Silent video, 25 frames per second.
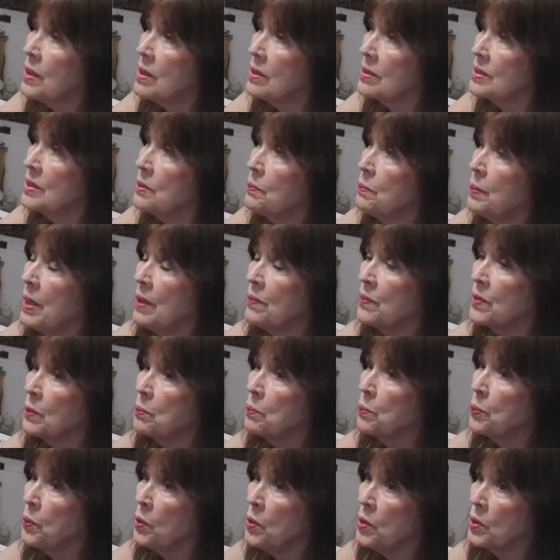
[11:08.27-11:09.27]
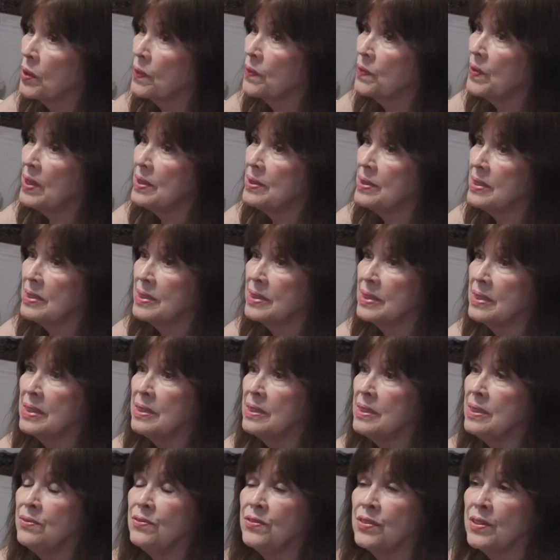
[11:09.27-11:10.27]
talks about the brook that
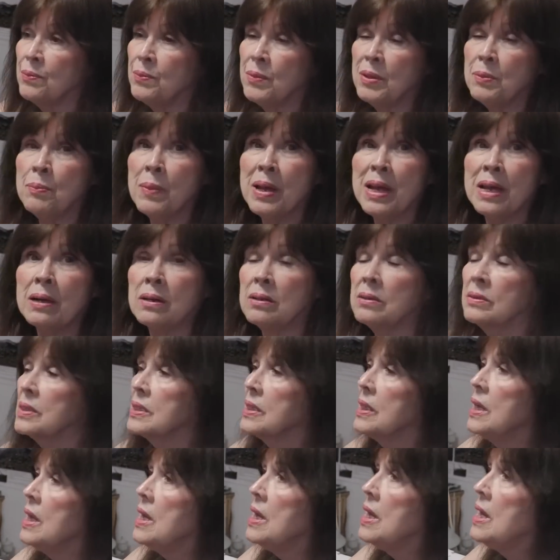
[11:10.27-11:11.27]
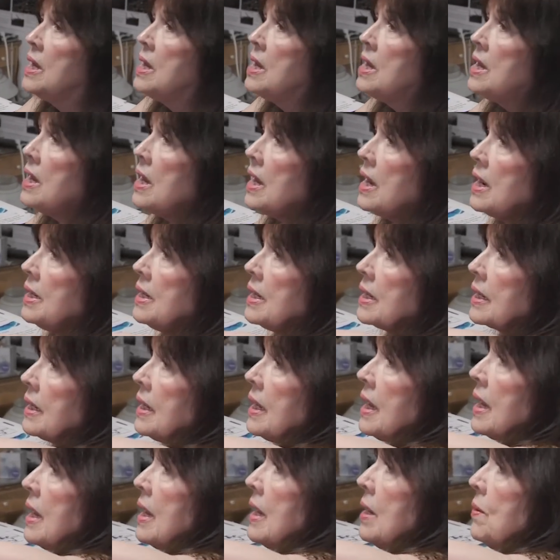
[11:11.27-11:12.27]
descended from the mount, and it
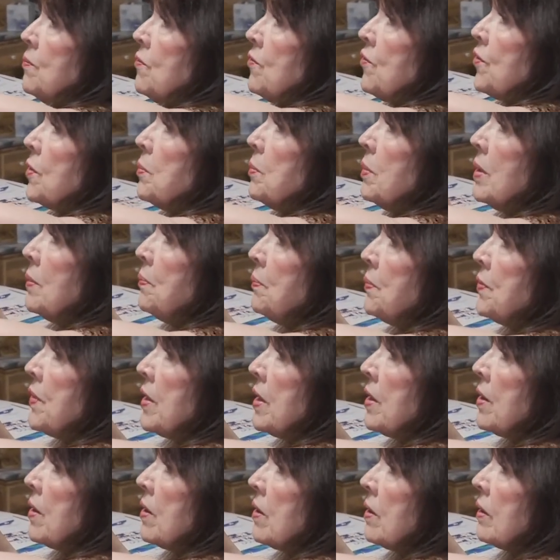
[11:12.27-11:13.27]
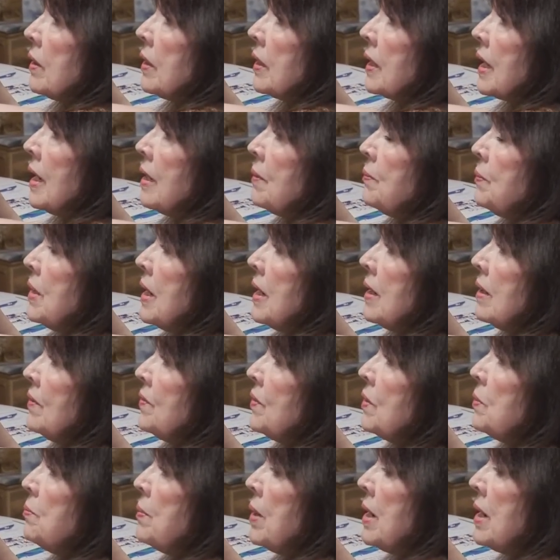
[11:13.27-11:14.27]
came from up there, came
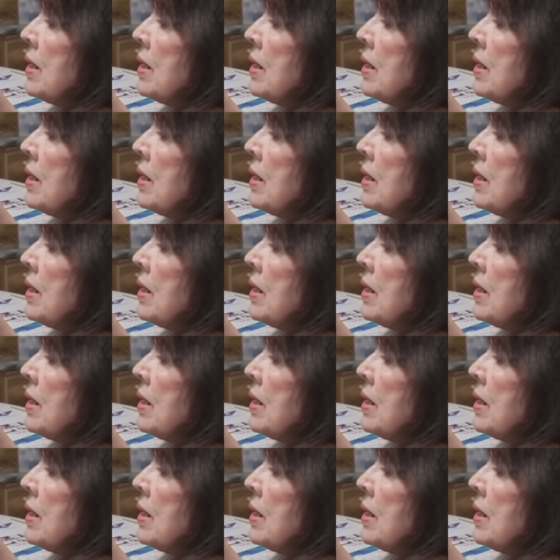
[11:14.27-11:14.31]
down the